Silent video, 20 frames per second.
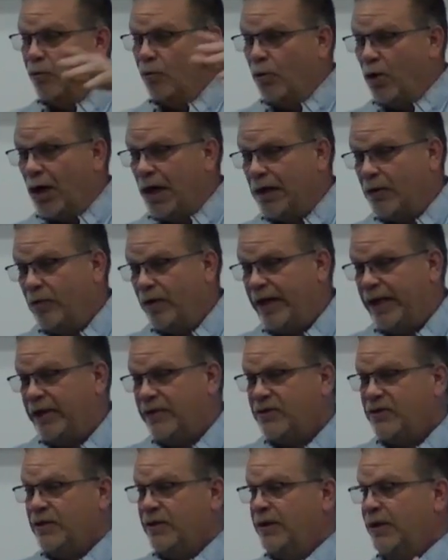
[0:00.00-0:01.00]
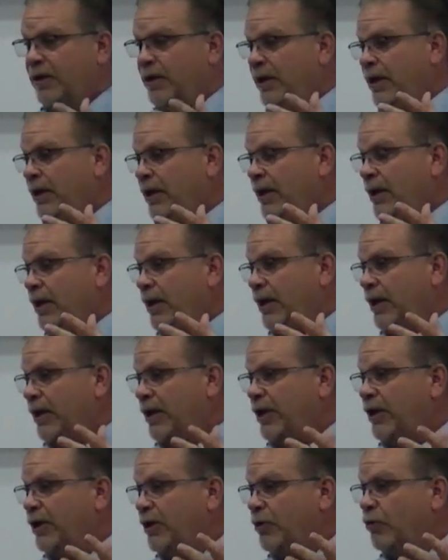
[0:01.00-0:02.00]
walkways
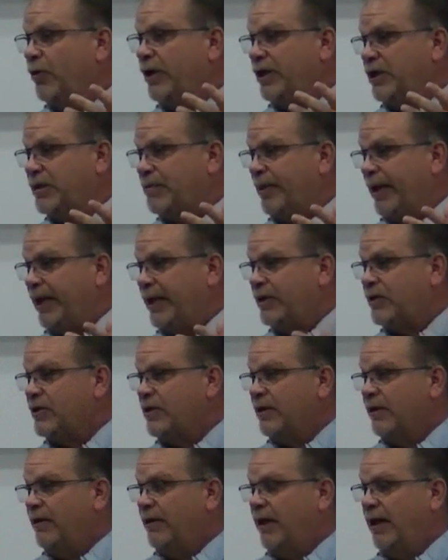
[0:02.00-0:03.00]
in the green space,